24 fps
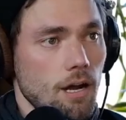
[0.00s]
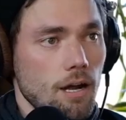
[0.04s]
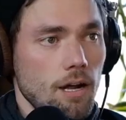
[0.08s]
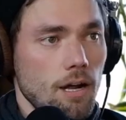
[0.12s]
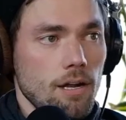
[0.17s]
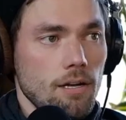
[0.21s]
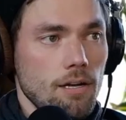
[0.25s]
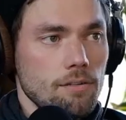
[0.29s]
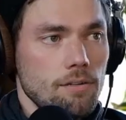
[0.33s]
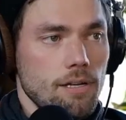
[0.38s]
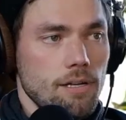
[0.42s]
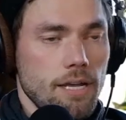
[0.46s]

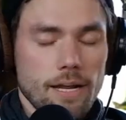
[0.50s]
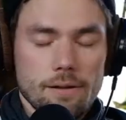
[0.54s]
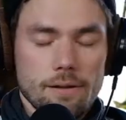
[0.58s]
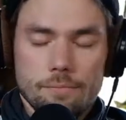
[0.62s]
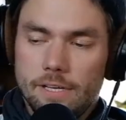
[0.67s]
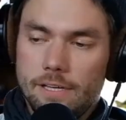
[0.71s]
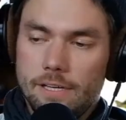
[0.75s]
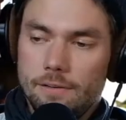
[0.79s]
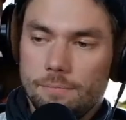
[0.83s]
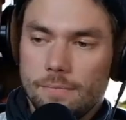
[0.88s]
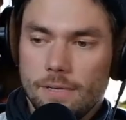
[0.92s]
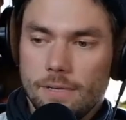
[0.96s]
Yeah,
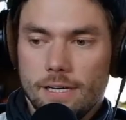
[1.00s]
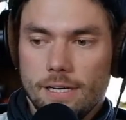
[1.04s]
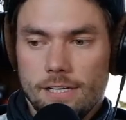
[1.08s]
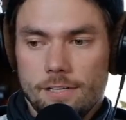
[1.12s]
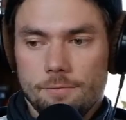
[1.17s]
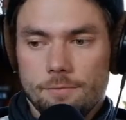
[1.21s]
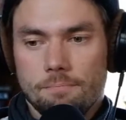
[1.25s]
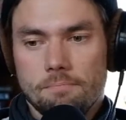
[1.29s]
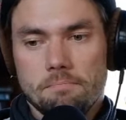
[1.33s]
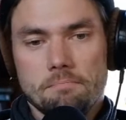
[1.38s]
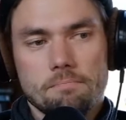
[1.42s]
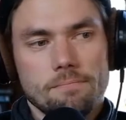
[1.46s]

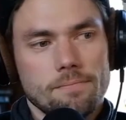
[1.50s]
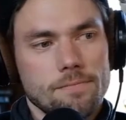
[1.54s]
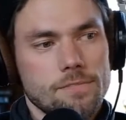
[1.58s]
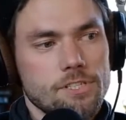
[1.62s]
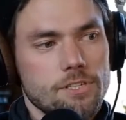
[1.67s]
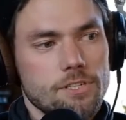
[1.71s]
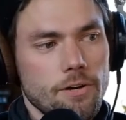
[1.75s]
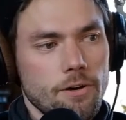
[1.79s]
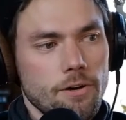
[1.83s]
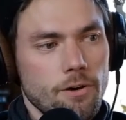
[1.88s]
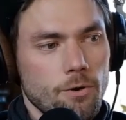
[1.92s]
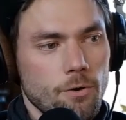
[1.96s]
man.
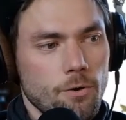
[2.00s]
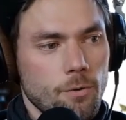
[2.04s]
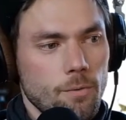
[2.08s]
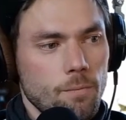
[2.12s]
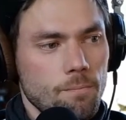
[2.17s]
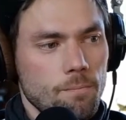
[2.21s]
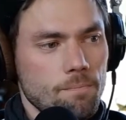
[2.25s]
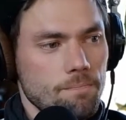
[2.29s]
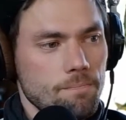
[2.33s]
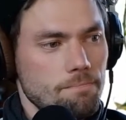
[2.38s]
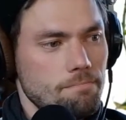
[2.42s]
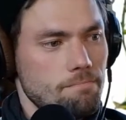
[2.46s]

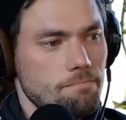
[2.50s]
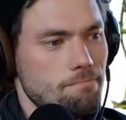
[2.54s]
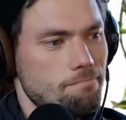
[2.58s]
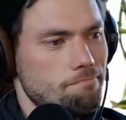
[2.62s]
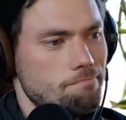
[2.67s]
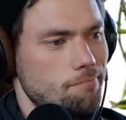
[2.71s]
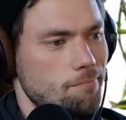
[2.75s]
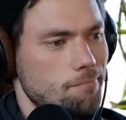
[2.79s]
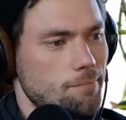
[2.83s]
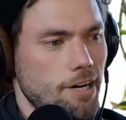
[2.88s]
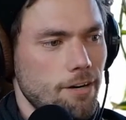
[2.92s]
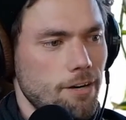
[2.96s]
So
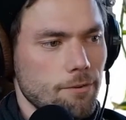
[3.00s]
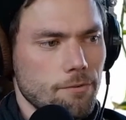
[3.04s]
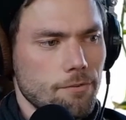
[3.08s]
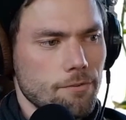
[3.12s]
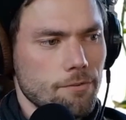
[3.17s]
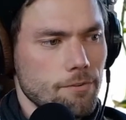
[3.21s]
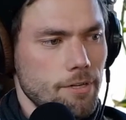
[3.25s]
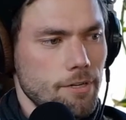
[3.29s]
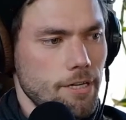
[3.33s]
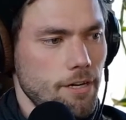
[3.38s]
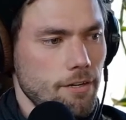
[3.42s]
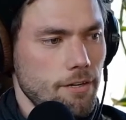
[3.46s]
about
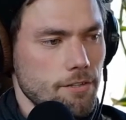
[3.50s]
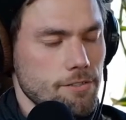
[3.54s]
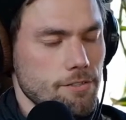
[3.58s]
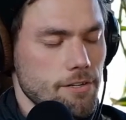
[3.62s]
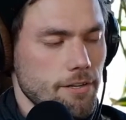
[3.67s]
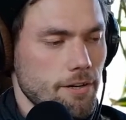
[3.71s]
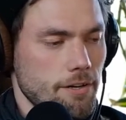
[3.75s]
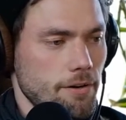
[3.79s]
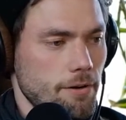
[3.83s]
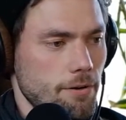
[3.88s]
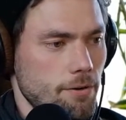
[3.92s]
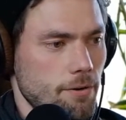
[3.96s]
3 years
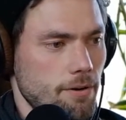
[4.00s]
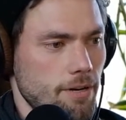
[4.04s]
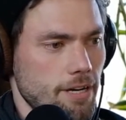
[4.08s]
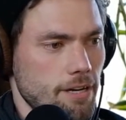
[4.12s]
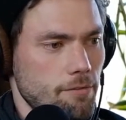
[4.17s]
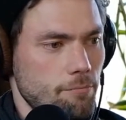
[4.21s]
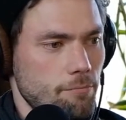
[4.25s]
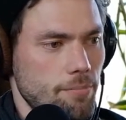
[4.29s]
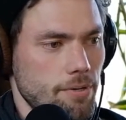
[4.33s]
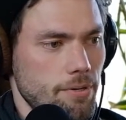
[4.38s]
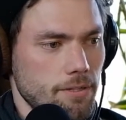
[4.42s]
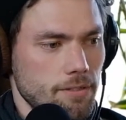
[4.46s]
ago,
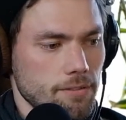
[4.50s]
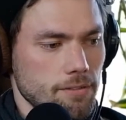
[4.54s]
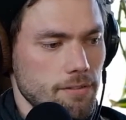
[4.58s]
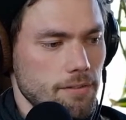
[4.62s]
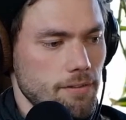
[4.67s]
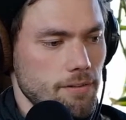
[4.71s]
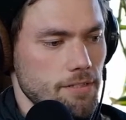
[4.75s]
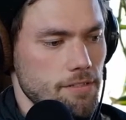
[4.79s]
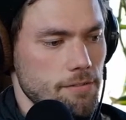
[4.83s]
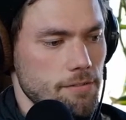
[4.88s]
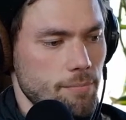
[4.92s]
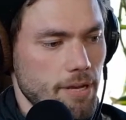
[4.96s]
I
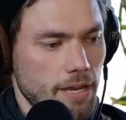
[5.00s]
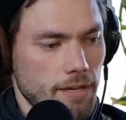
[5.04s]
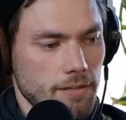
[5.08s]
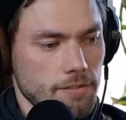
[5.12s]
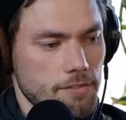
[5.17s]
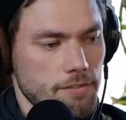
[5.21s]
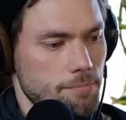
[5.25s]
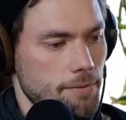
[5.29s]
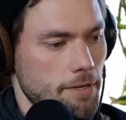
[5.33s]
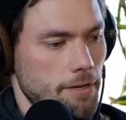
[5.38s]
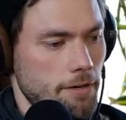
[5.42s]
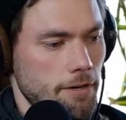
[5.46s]
built this
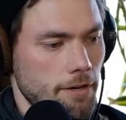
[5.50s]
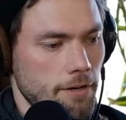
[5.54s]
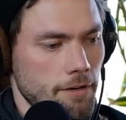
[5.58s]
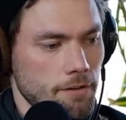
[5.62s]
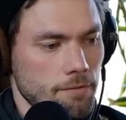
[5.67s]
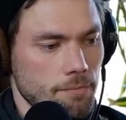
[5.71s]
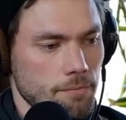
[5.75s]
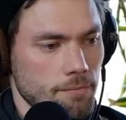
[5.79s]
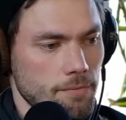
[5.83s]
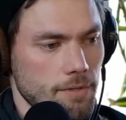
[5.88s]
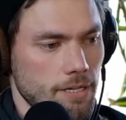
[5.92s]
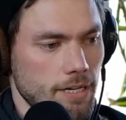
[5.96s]
paint
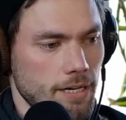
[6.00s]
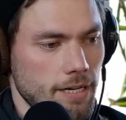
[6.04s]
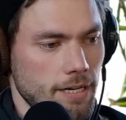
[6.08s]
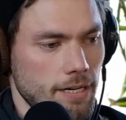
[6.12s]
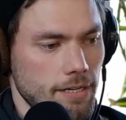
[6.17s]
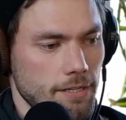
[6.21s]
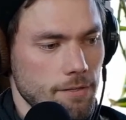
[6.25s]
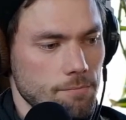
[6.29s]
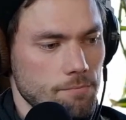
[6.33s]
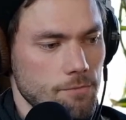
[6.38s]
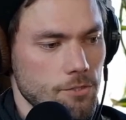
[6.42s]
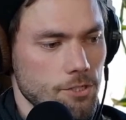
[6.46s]
spinner.
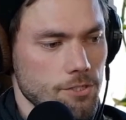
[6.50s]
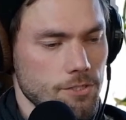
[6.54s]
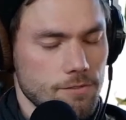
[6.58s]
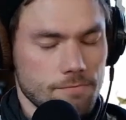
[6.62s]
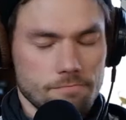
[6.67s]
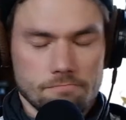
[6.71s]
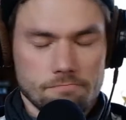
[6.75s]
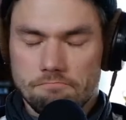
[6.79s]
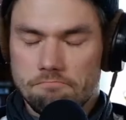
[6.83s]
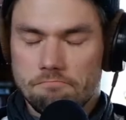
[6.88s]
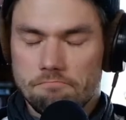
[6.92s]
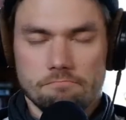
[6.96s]
I've
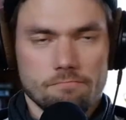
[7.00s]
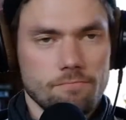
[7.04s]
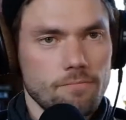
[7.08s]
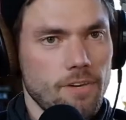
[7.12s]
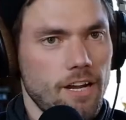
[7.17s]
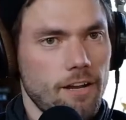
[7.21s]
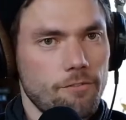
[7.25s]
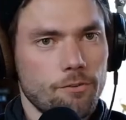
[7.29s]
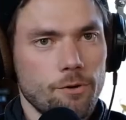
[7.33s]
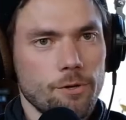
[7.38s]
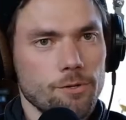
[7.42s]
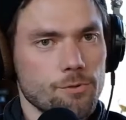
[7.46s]

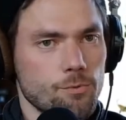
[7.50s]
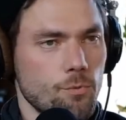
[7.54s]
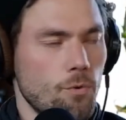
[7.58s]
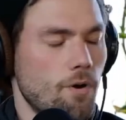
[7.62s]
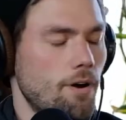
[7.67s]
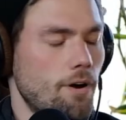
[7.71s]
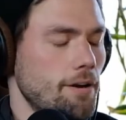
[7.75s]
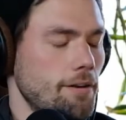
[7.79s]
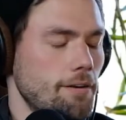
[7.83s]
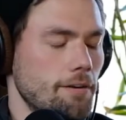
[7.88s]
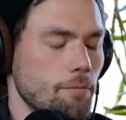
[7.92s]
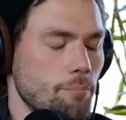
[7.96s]
always
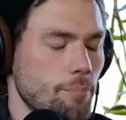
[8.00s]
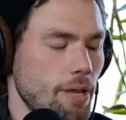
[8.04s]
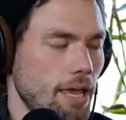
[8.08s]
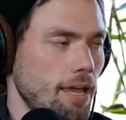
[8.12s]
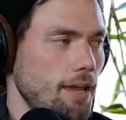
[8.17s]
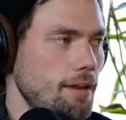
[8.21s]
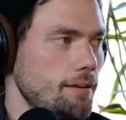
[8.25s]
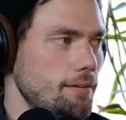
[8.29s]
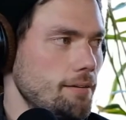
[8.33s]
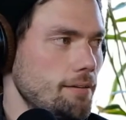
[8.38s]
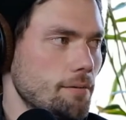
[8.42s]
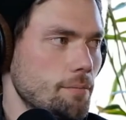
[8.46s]
wanted to
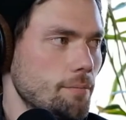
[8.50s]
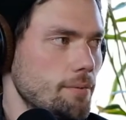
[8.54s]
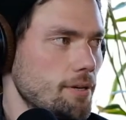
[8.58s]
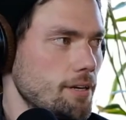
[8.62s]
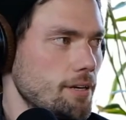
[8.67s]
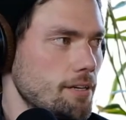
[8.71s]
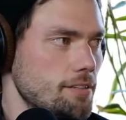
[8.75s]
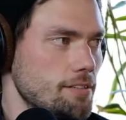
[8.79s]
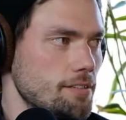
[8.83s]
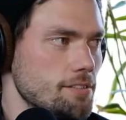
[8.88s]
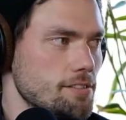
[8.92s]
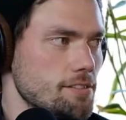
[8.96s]
paint,
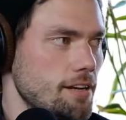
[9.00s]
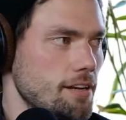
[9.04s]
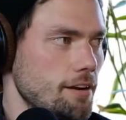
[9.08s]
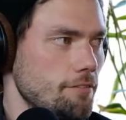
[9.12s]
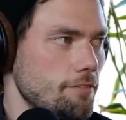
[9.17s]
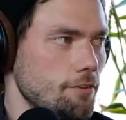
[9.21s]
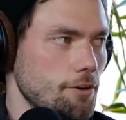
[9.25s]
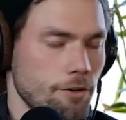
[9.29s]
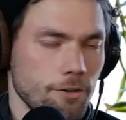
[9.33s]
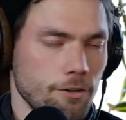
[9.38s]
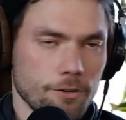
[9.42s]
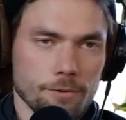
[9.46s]
but I just
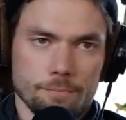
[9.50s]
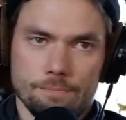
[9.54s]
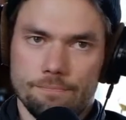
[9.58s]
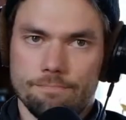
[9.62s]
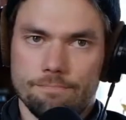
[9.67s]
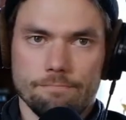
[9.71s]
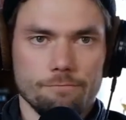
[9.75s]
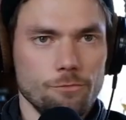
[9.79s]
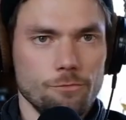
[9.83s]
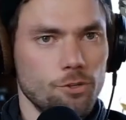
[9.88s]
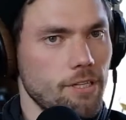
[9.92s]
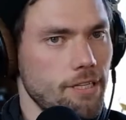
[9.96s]
never
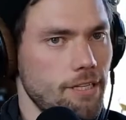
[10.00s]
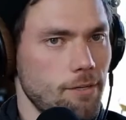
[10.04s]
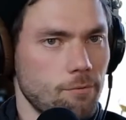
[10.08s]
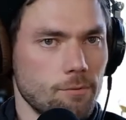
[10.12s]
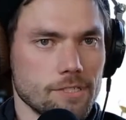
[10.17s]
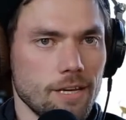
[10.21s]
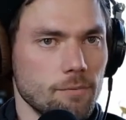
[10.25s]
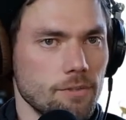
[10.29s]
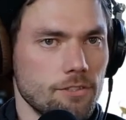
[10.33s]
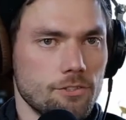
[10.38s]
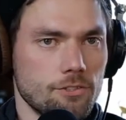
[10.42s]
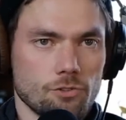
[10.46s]
really was
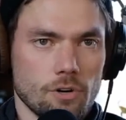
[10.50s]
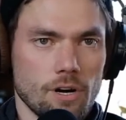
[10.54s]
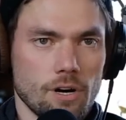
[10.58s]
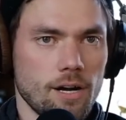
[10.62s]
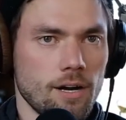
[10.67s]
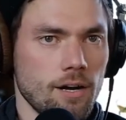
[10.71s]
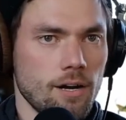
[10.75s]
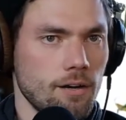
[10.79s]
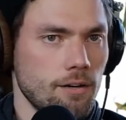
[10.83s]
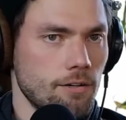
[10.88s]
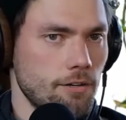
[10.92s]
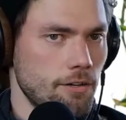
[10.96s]
able to
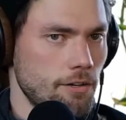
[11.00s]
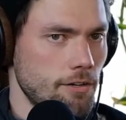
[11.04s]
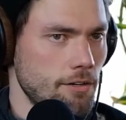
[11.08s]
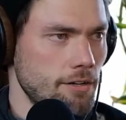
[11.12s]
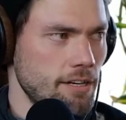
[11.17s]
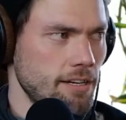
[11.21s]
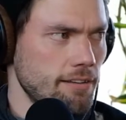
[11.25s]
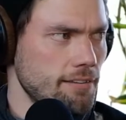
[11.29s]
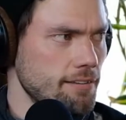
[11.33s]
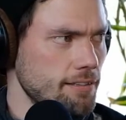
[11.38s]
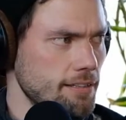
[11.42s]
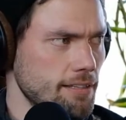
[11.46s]
draw
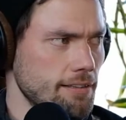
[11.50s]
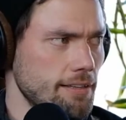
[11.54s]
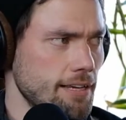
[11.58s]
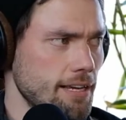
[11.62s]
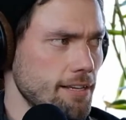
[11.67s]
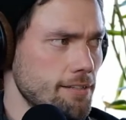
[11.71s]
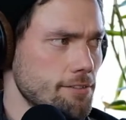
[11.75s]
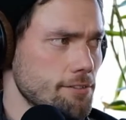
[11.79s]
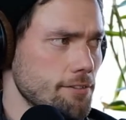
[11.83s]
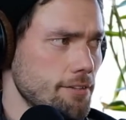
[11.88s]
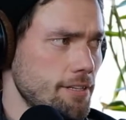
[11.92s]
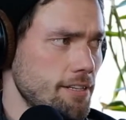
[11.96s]
or anything like
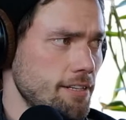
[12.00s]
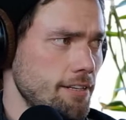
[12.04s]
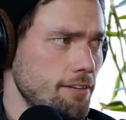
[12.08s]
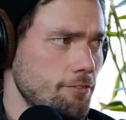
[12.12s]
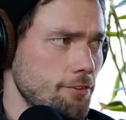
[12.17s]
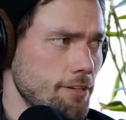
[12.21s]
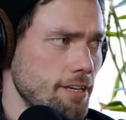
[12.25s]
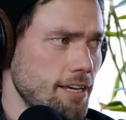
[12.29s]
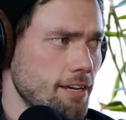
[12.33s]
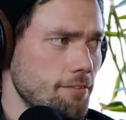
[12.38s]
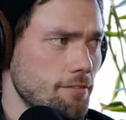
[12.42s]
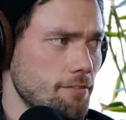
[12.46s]
that. So I
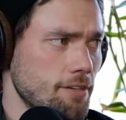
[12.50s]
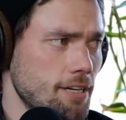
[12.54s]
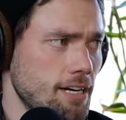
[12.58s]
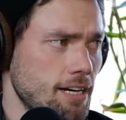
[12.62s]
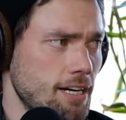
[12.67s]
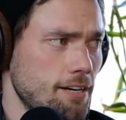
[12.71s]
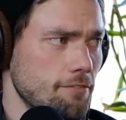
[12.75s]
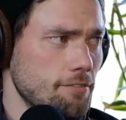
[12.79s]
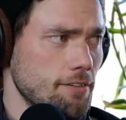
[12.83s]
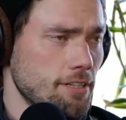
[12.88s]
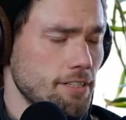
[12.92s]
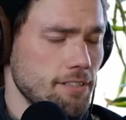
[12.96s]
didn't really have
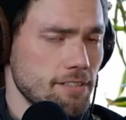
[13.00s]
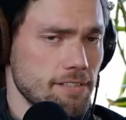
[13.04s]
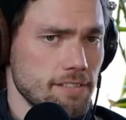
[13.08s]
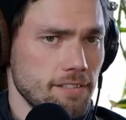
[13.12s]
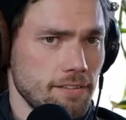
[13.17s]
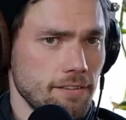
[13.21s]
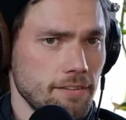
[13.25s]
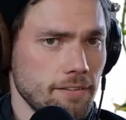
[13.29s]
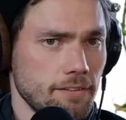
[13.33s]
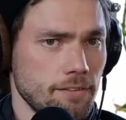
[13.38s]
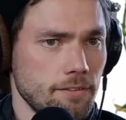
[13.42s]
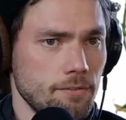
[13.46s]
confidence
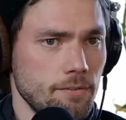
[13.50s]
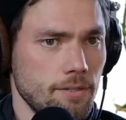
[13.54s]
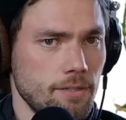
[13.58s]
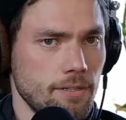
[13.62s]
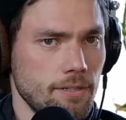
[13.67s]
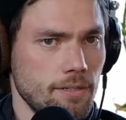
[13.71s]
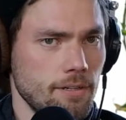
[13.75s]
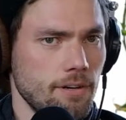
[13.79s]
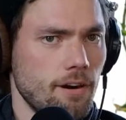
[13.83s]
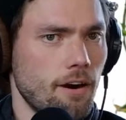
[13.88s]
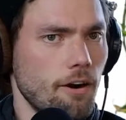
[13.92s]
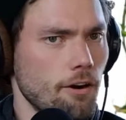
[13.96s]
in the
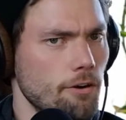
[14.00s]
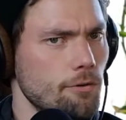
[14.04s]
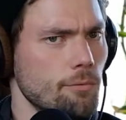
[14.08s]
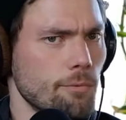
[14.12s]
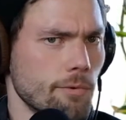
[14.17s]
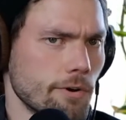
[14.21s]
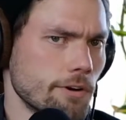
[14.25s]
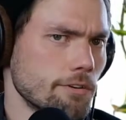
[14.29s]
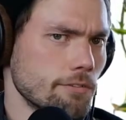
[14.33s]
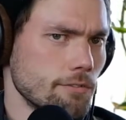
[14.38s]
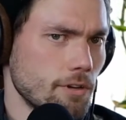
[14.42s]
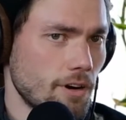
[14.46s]

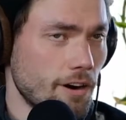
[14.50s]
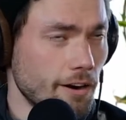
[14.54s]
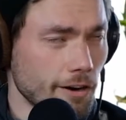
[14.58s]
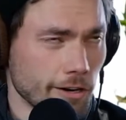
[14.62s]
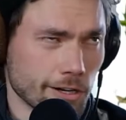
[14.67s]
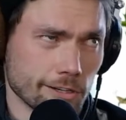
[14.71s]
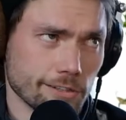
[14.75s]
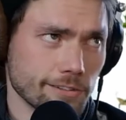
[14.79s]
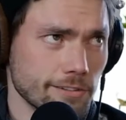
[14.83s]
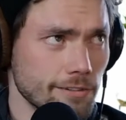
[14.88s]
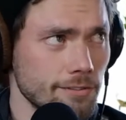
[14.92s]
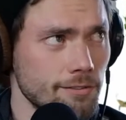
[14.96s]
art,
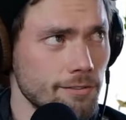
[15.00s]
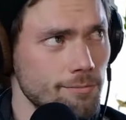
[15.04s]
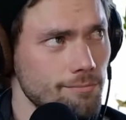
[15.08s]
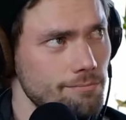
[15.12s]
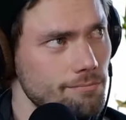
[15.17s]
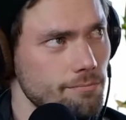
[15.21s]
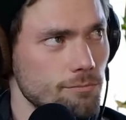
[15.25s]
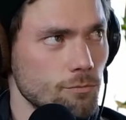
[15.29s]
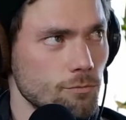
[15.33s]
world,